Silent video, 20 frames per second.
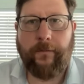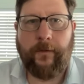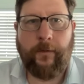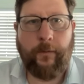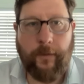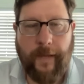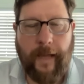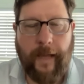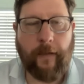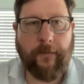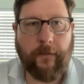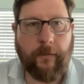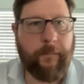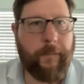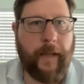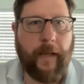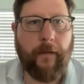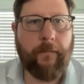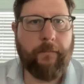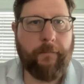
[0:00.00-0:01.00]

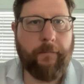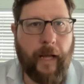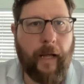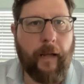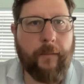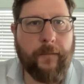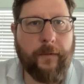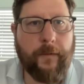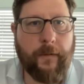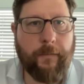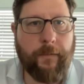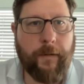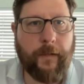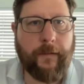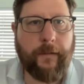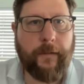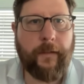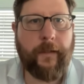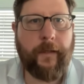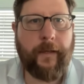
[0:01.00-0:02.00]
2,000-pound bombs the
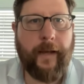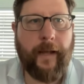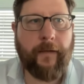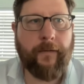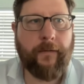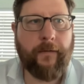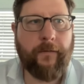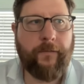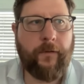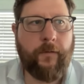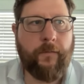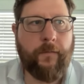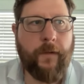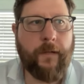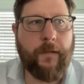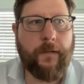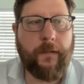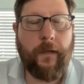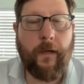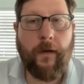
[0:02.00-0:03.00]
president announced a few
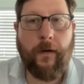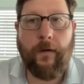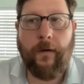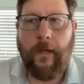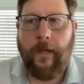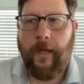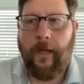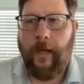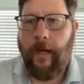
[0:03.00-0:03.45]
months ago.